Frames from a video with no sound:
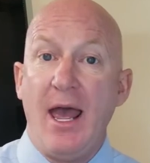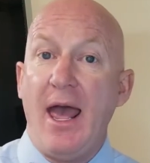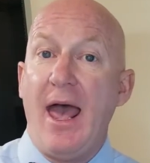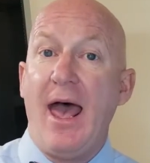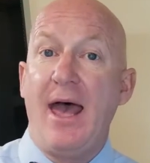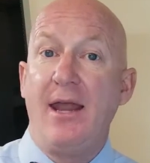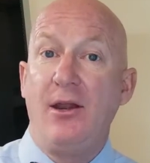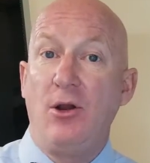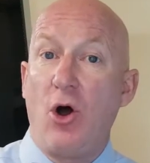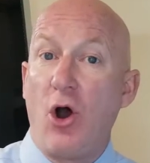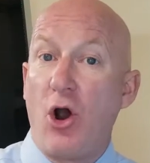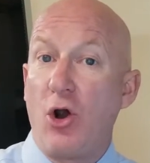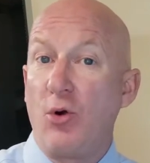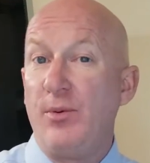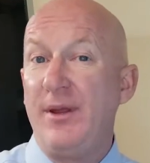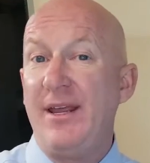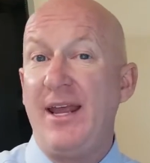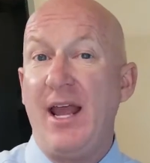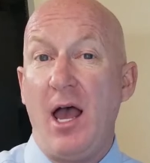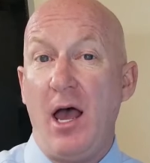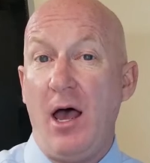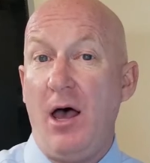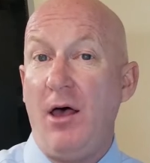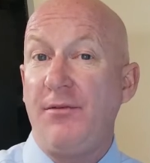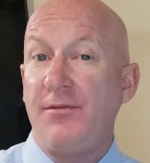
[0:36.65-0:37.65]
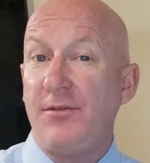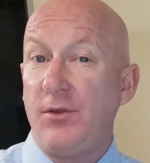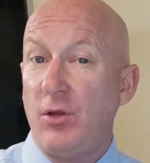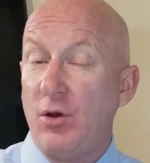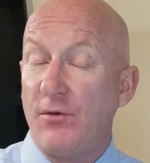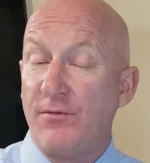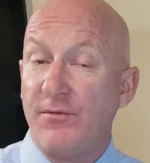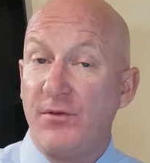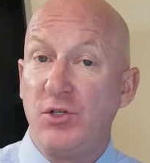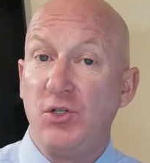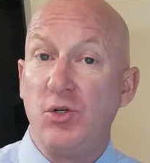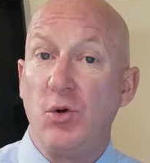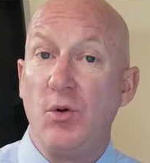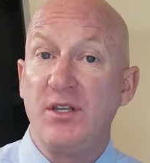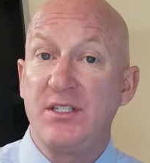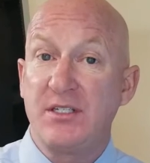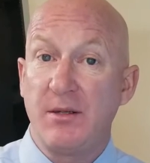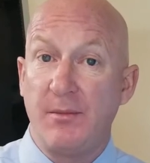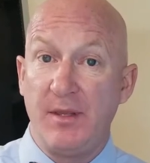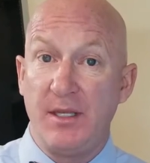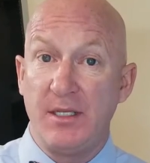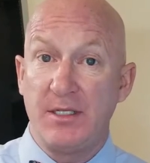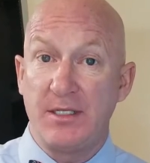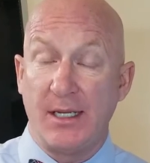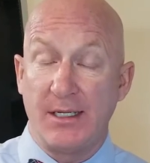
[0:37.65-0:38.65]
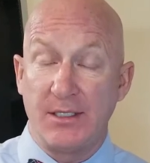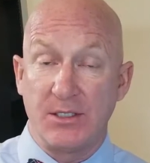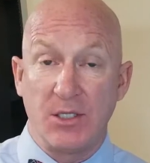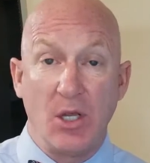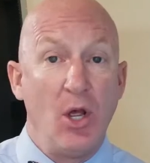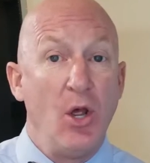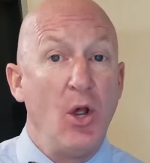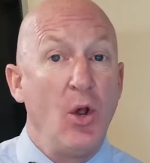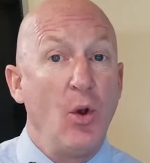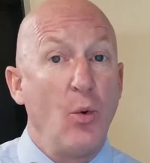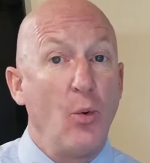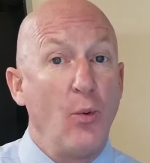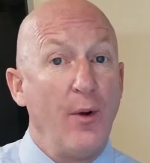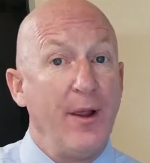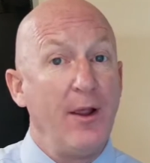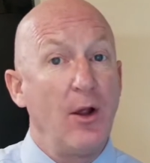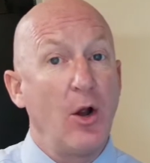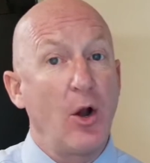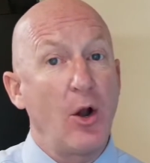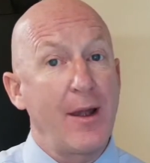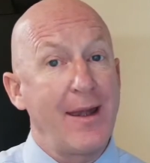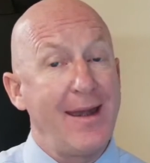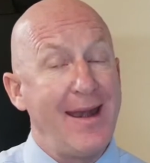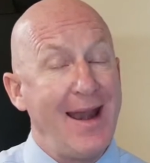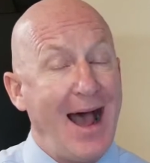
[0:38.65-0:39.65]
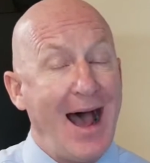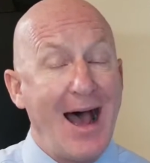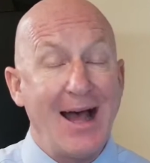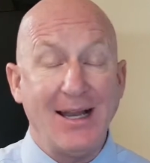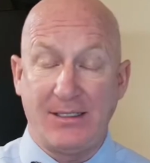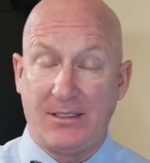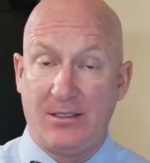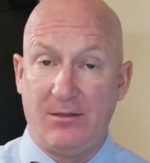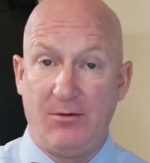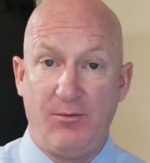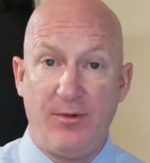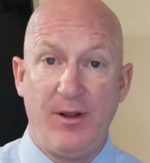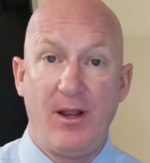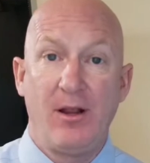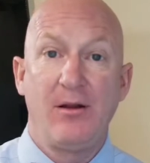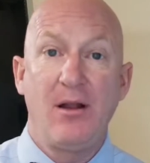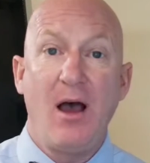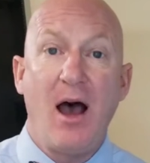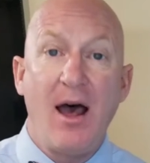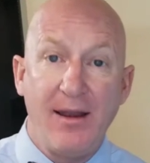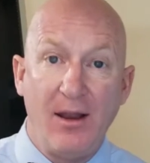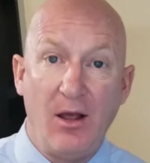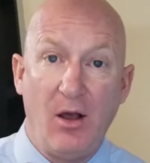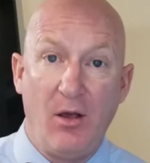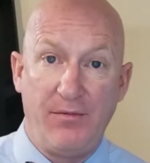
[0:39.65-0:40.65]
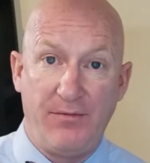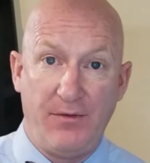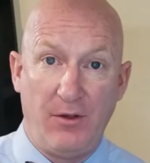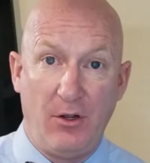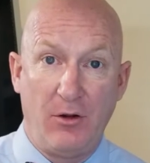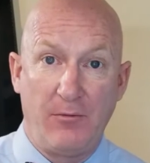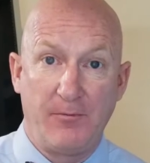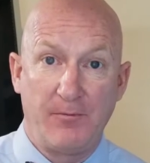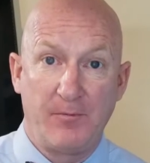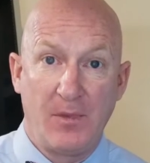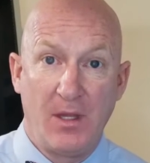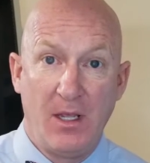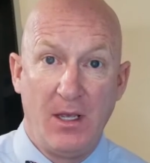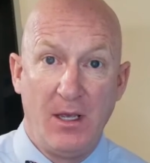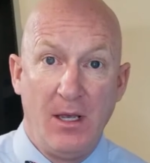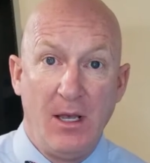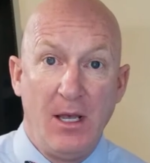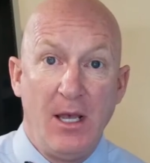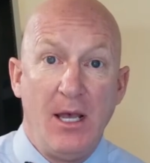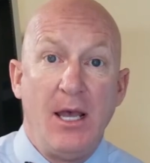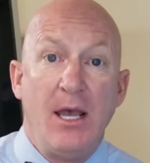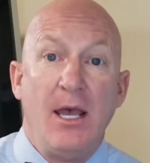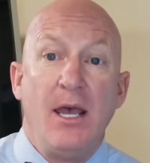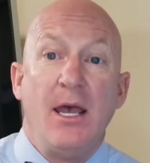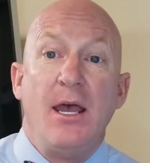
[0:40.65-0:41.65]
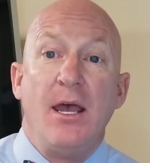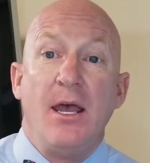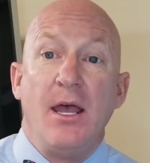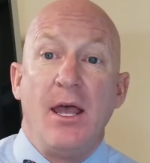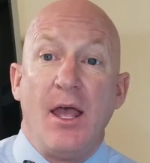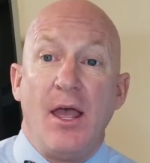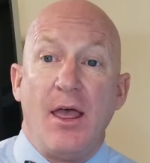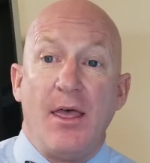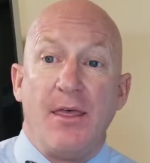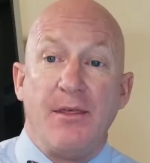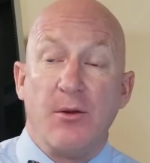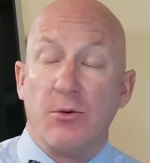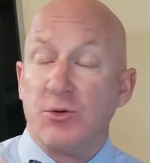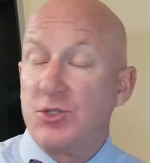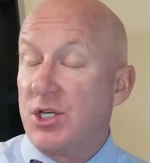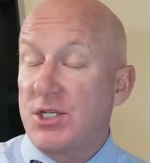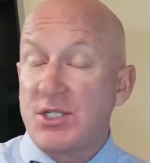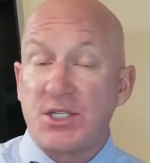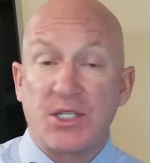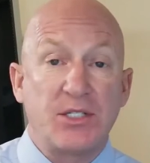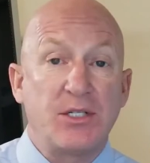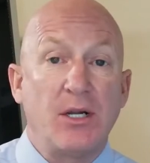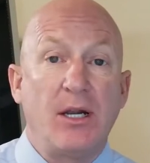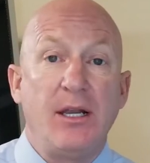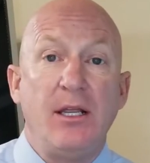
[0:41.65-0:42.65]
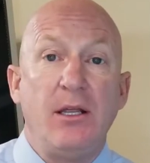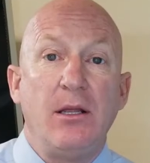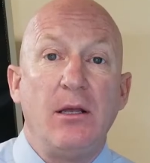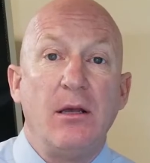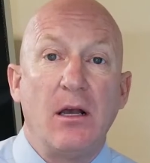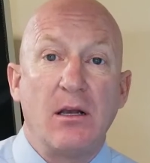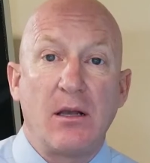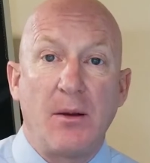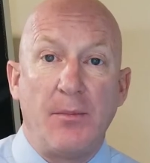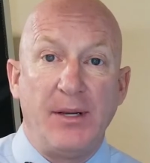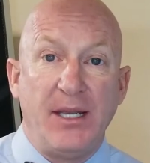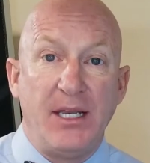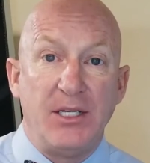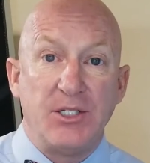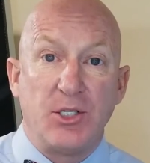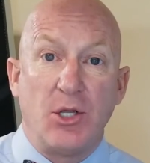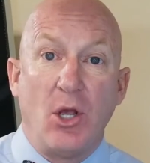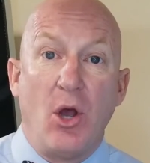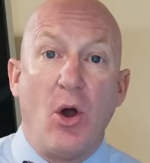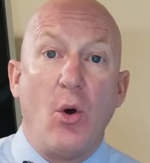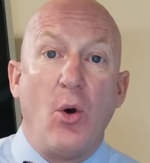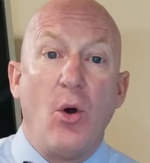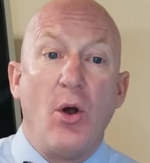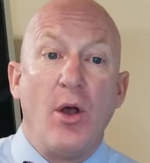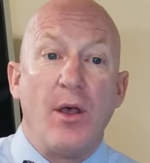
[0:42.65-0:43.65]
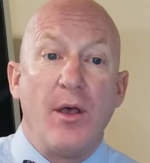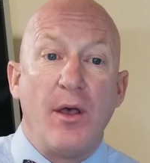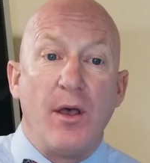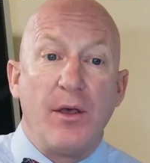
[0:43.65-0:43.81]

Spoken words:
And are we healthier for doing some of these things? We are not. We are not healthier. There was just a study a couple days ago.